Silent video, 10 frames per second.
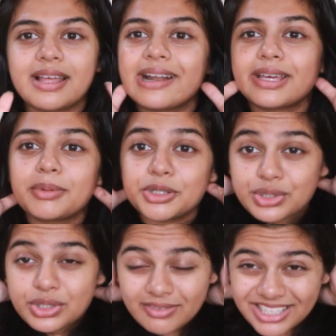at that time I used
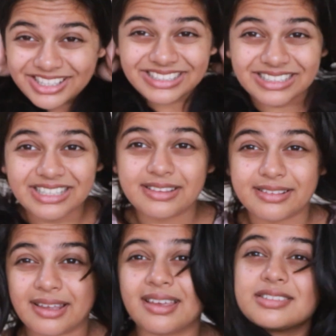to have like really
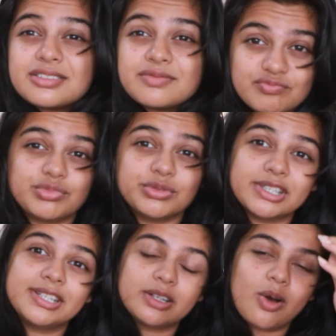thick and
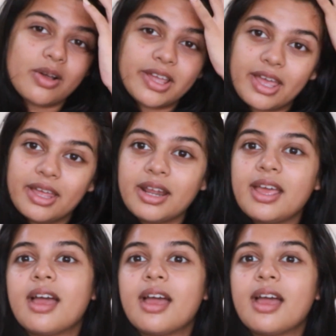really long hair.